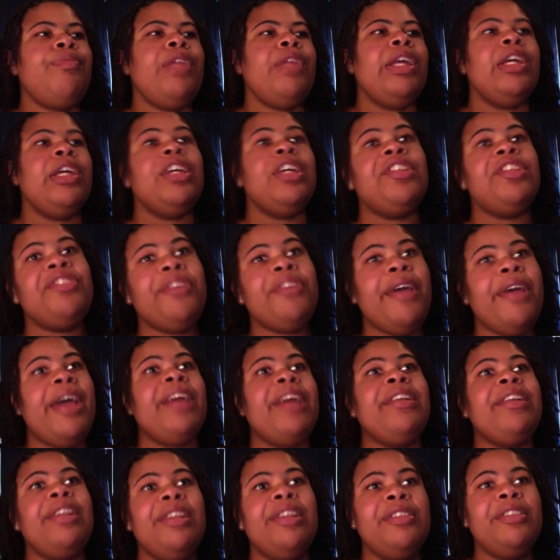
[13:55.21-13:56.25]
it
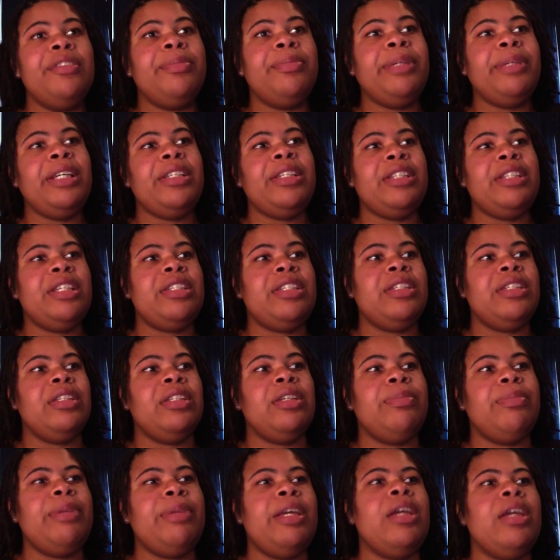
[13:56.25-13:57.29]
dragged a little bit, just a
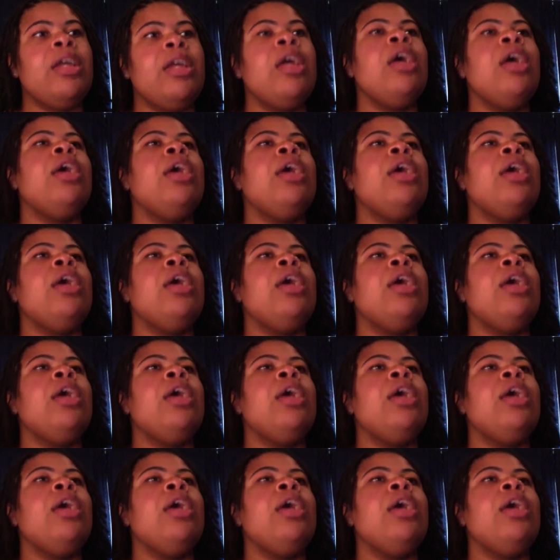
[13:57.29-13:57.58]
little bit.